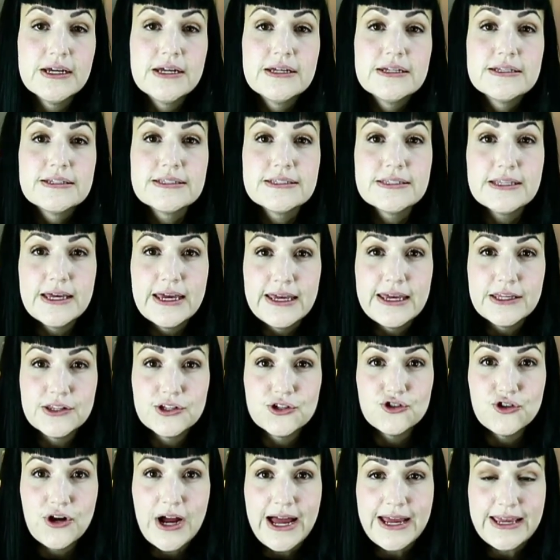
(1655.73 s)
Slaying a
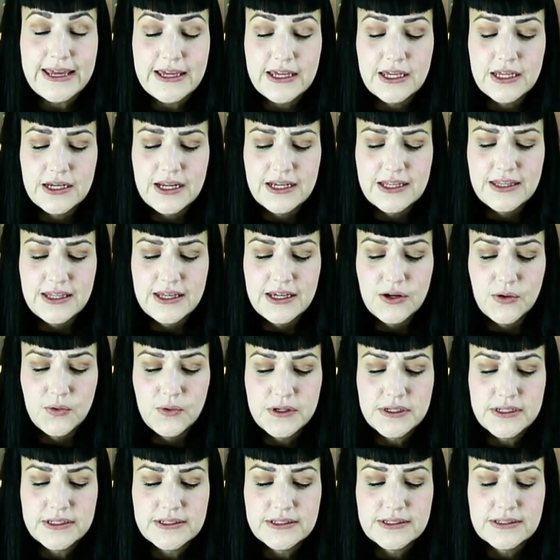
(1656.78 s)
dragon, I think it
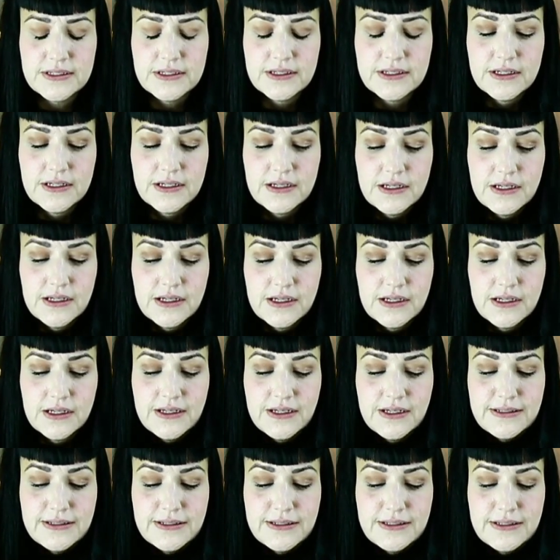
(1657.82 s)
was
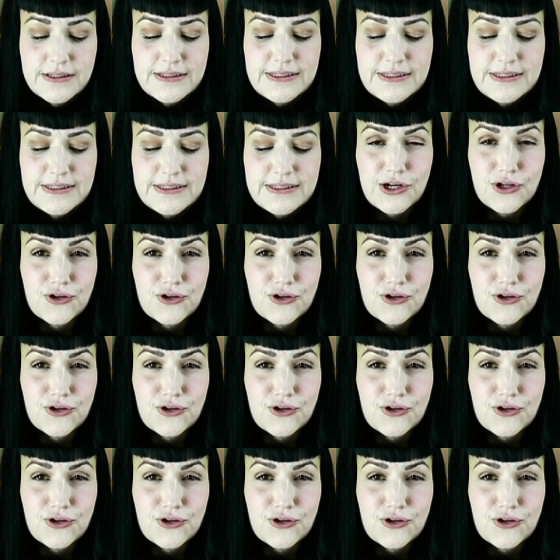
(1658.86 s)
Saint